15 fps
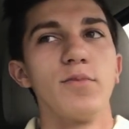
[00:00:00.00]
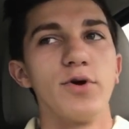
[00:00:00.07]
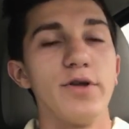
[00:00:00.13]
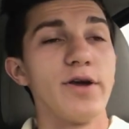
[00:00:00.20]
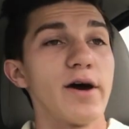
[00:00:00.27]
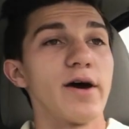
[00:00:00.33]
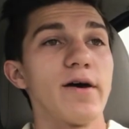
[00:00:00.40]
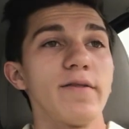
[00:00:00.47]

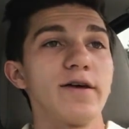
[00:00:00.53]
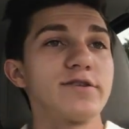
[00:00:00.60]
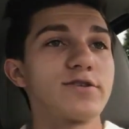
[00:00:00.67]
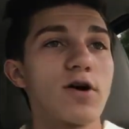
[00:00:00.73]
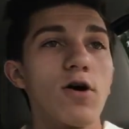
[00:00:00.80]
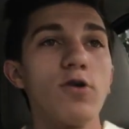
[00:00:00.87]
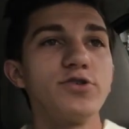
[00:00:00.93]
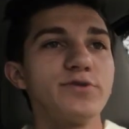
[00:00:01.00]
But yeah, that's
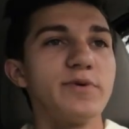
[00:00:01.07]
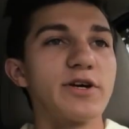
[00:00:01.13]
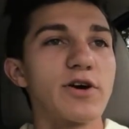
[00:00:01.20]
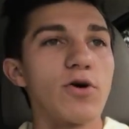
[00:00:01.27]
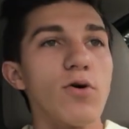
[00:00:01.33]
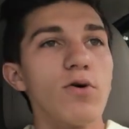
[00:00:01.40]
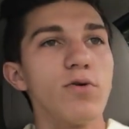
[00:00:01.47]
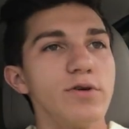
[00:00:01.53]
the
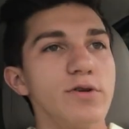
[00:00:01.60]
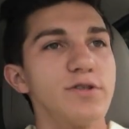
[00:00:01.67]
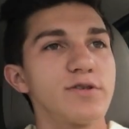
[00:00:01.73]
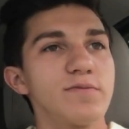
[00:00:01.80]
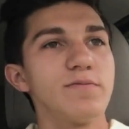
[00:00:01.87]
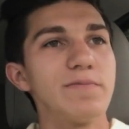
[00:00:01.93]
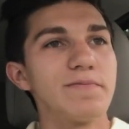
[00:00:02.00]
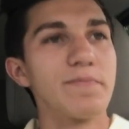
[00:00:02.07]
ultimate goal,
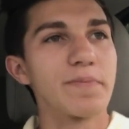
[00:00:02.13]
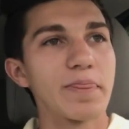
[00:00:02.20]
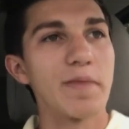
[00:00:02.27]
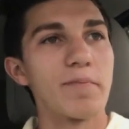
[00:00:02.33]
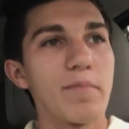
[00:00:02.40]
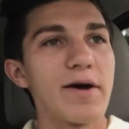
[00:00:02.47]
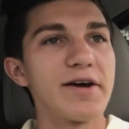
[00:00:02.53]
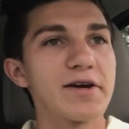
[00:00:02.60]
is
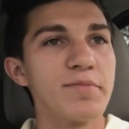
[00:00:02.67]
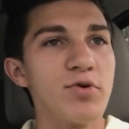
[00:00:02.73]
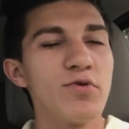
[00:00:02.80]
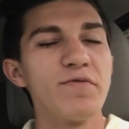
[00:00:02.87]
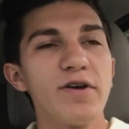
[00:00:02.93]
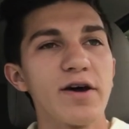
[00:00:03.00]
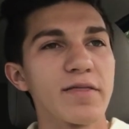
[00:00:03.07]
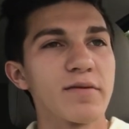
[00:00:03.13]
make a
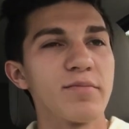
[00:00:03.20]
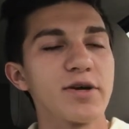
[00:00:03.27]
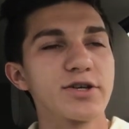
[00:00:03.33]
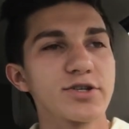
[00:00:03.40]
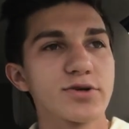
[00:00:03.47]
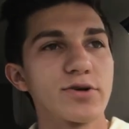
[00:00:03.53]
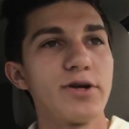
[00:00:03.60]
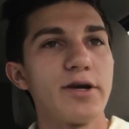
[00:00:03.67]
movie on the
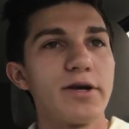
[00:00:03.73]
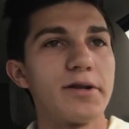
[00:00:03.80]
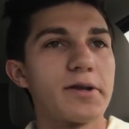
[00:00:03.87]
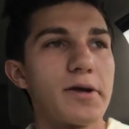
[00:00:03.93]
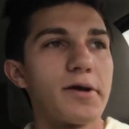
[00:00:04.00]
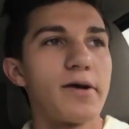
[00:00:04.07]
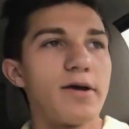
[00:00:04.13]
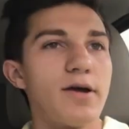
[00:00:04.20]
big screen
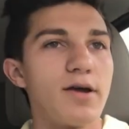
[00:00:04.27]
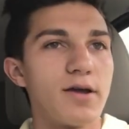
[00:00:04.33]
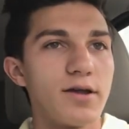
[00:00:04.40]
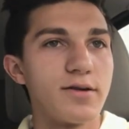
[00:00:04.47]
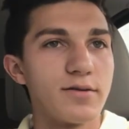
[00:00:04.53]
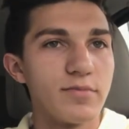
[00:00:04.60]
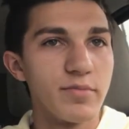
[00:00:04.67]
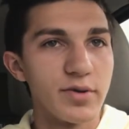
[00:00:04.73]

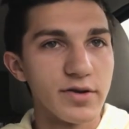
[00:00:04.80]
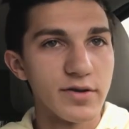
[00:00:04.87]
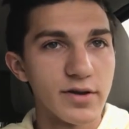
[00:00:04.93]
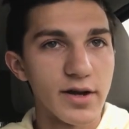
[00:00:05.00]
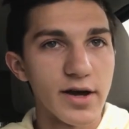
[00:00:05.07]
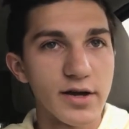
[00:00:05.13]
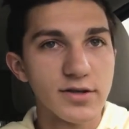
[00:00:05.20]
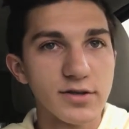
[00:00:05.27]
and be
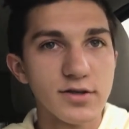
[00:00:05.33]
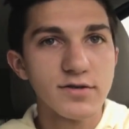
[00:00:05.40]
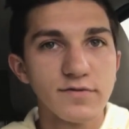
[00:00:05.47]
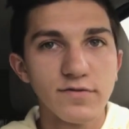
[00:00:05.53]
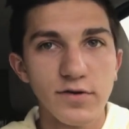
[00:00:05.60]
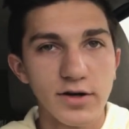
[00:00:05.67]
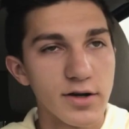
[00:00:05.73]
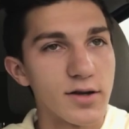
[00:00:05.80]
the next
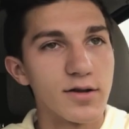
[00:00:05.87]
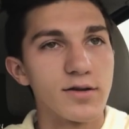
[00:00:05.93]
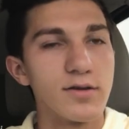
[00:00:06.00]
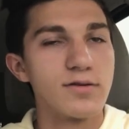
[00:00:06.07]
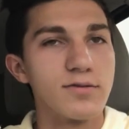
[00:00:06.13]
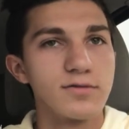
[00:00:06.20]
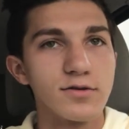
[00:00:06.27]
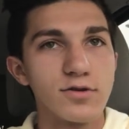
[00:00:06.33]

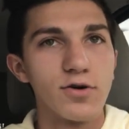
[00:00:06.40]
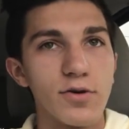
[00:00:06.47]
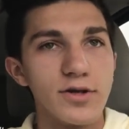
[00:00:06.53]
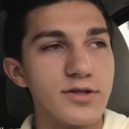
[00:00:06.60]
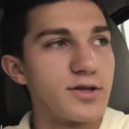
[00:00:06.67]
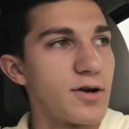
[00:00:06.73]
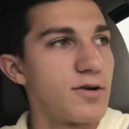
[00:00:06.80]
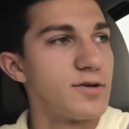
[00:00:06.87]
freaking
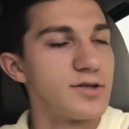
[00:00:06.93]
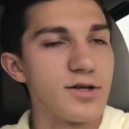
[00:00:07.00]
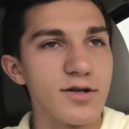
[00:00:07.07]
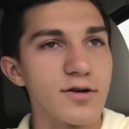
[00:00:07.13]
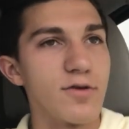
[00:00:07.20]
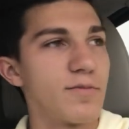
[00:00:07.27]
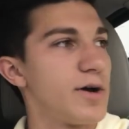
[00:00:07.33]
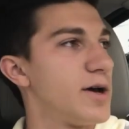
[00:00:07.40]
Quentin
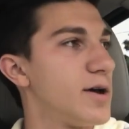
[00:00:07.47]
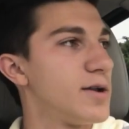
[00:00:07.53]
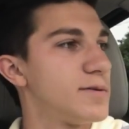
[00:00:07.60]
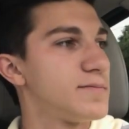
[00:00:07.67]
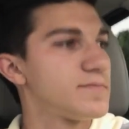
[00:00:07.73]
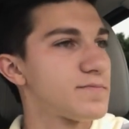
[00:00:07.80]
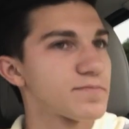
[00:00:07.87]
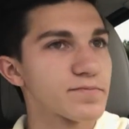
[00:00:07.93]
Tarantino,
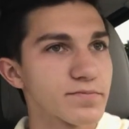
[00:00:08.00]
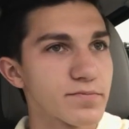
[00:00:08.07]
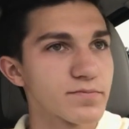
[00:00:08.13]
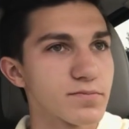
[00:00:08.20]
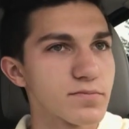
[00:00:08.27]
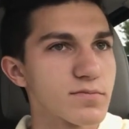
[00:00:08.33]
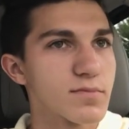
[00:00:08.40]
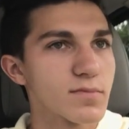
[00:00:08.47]

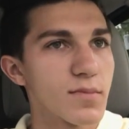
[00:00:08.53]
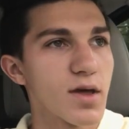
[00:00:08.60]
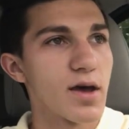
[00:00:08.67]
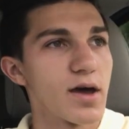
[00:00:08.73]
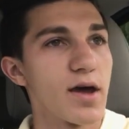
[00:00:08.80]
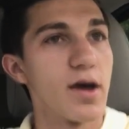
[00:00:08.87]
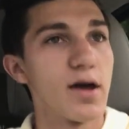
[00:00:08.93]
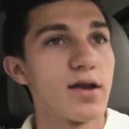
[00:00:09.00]

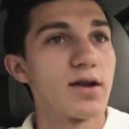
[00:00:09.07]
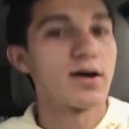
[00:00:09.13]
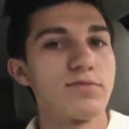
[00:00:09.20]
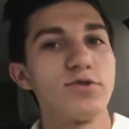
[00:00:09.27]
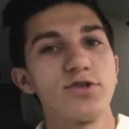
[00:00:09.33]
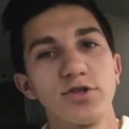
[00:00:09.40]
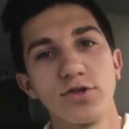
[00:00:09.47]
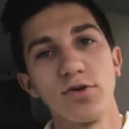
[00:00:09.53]
man. And
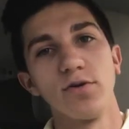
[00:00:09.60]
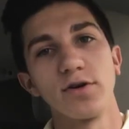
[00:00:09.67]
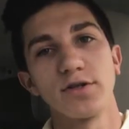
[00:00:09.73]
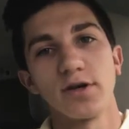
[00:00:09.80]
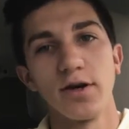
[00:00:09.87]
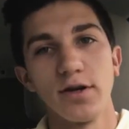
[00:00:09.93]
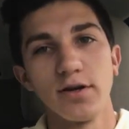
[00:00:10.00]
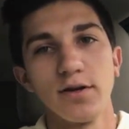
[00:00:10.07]
I'm just so
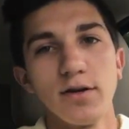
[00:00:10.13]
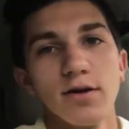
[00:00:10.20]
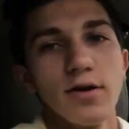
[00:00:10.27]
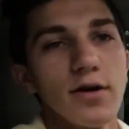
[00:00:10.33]
excited.